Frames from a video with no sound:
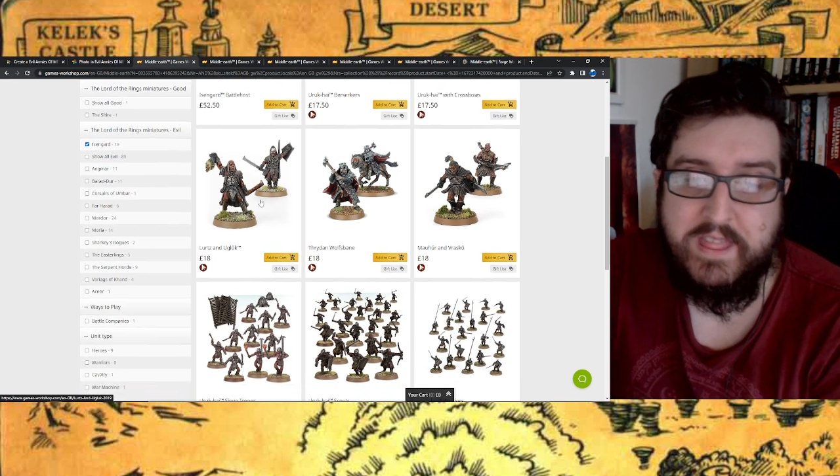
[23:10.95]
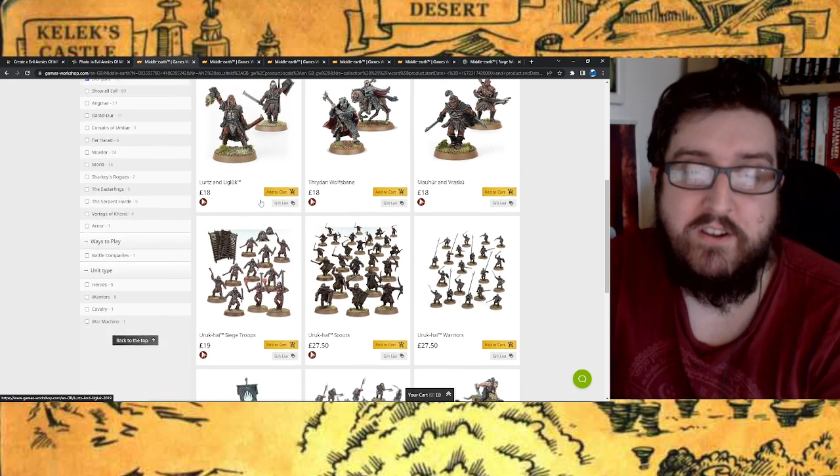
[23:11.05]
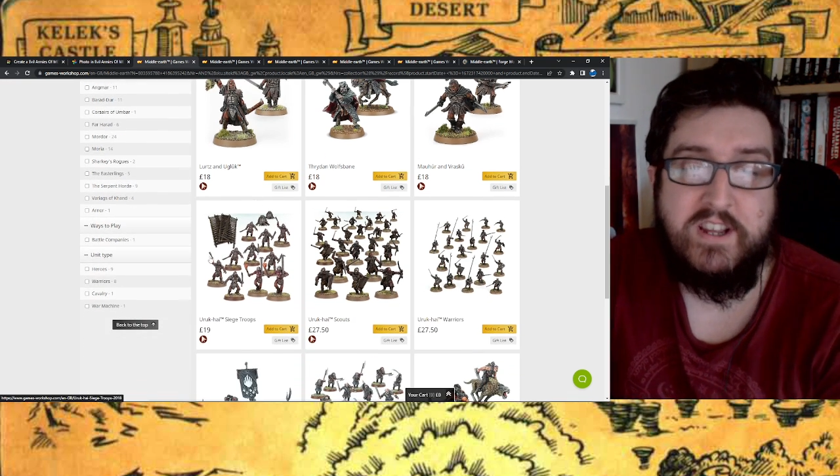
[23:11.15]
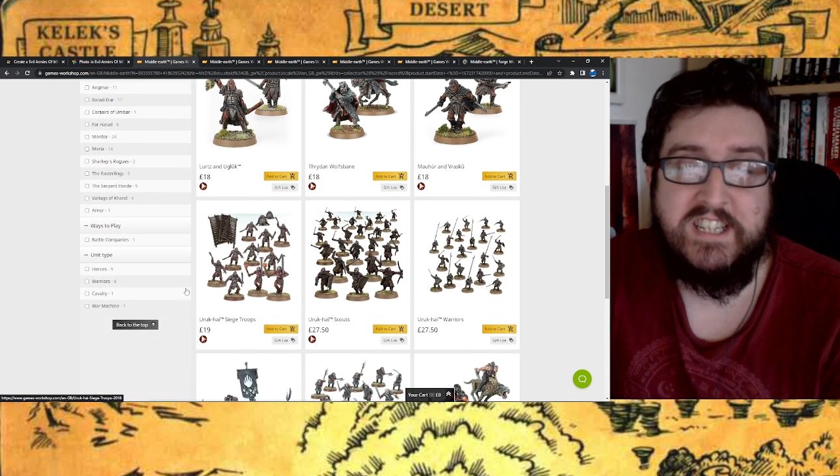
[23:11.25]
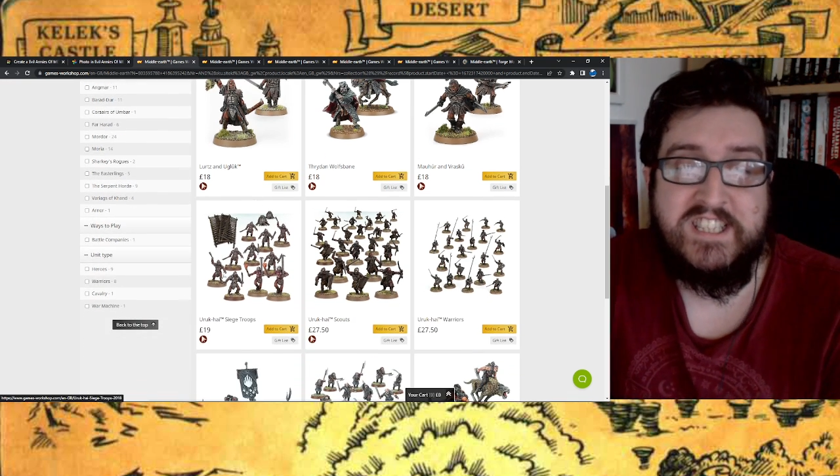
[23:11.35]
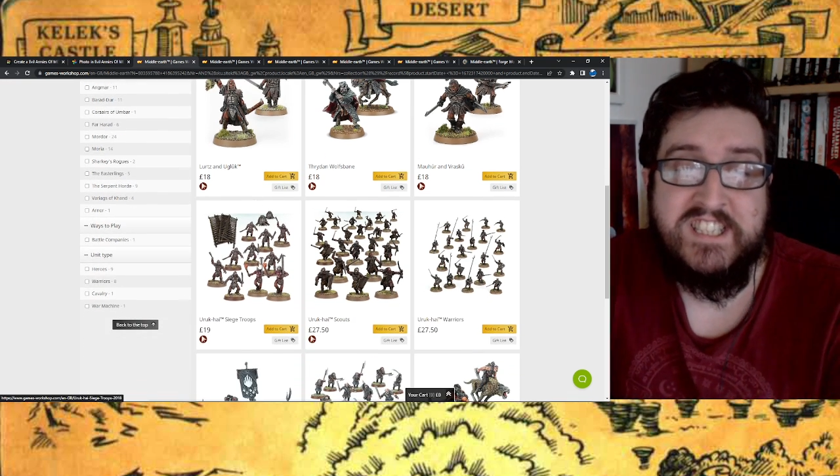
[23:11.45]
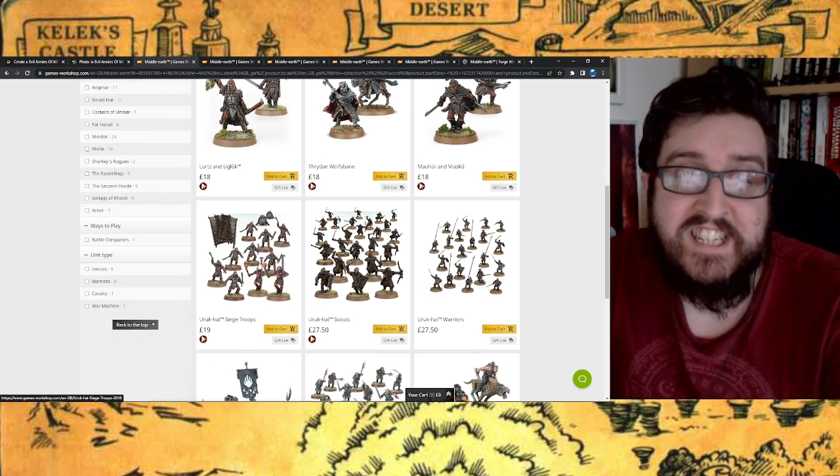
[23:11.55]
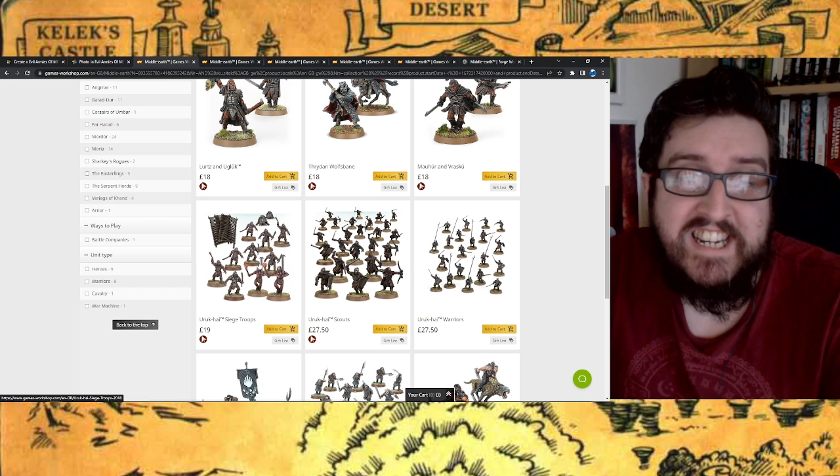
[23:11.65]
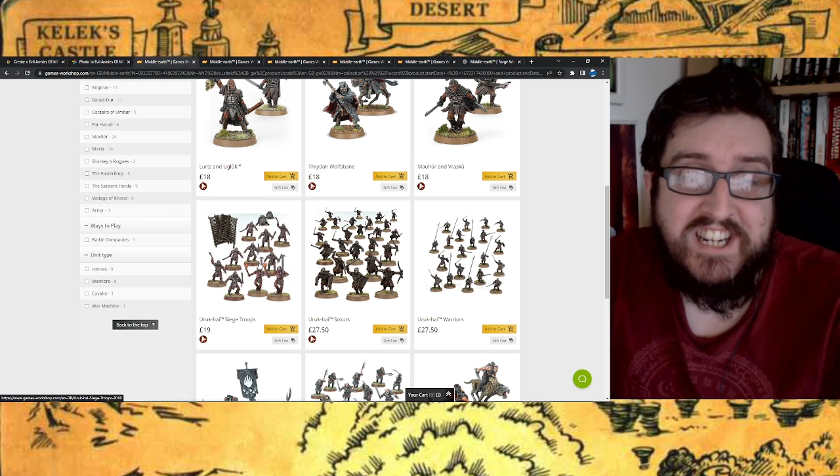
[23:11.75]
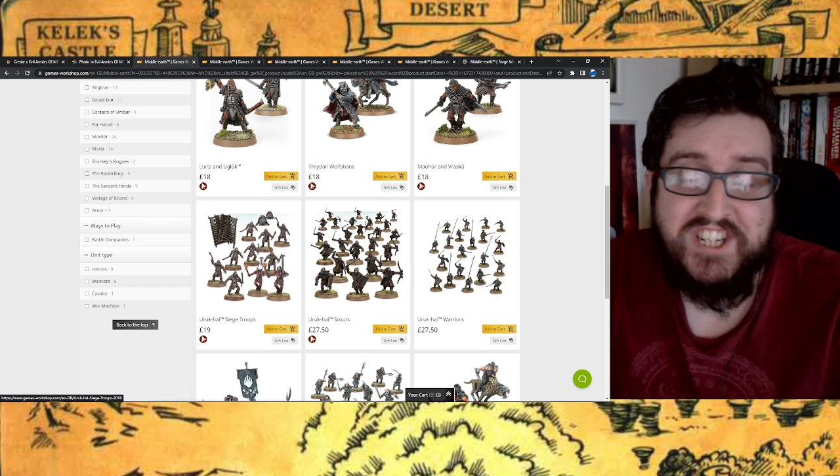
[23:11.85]
You got your
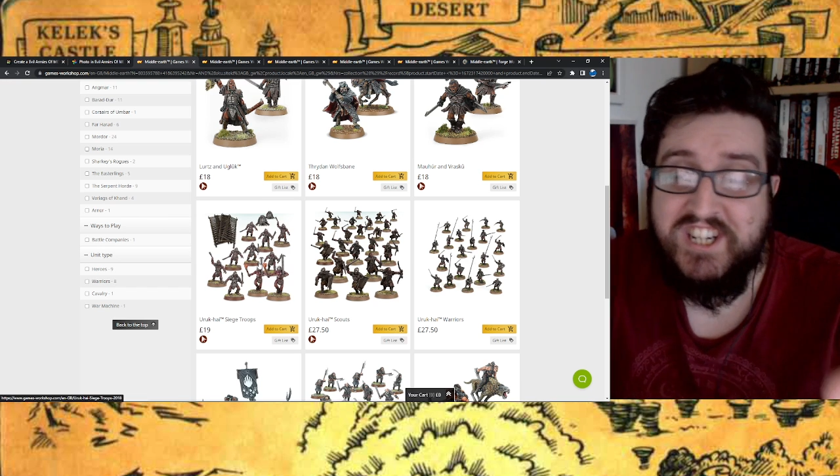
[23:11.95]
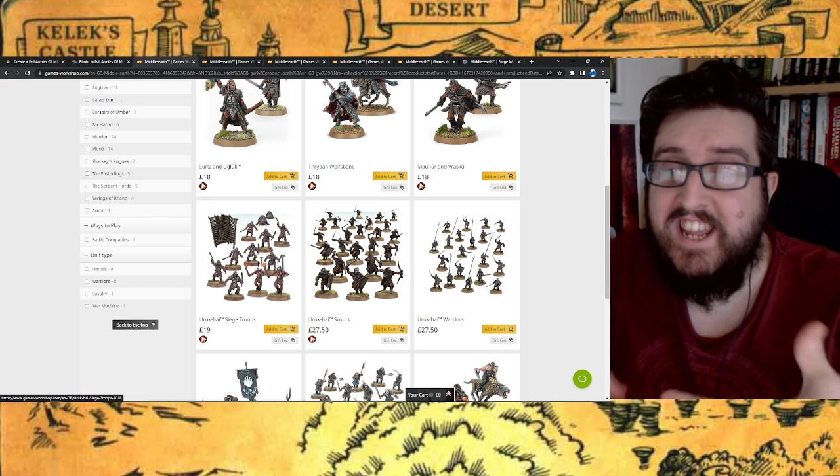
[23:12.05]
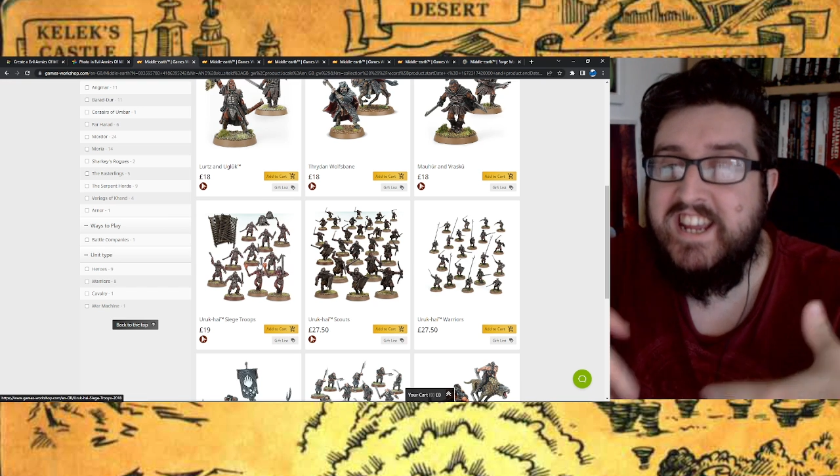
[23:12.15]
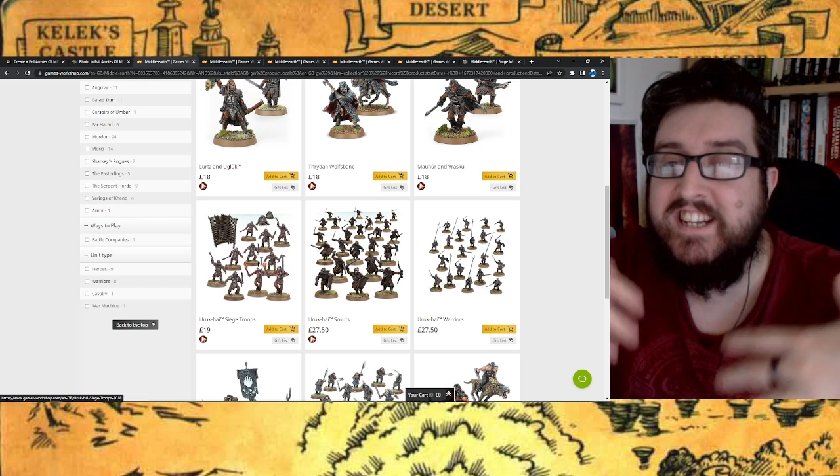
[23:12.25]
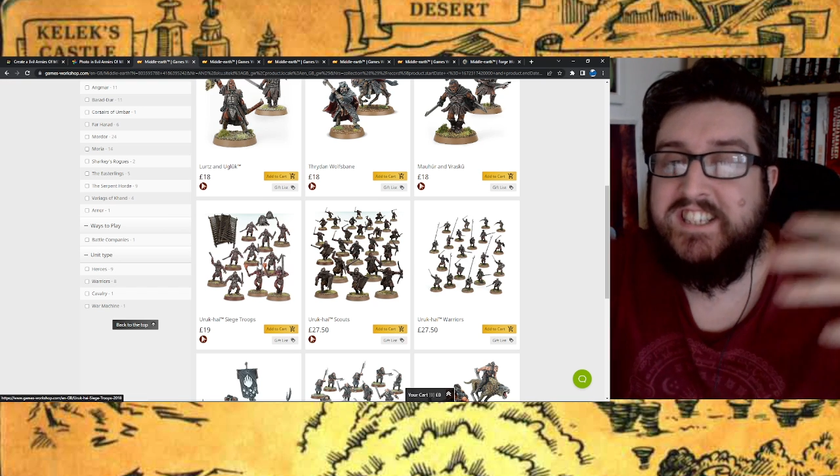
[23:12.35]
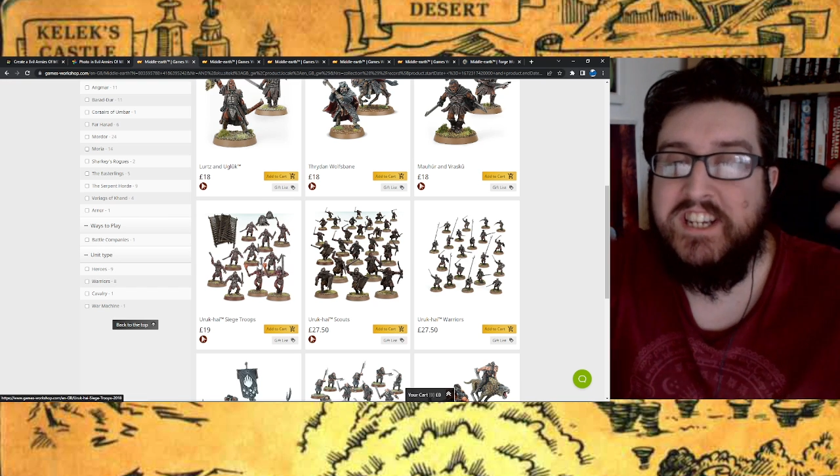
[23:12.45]
siege kits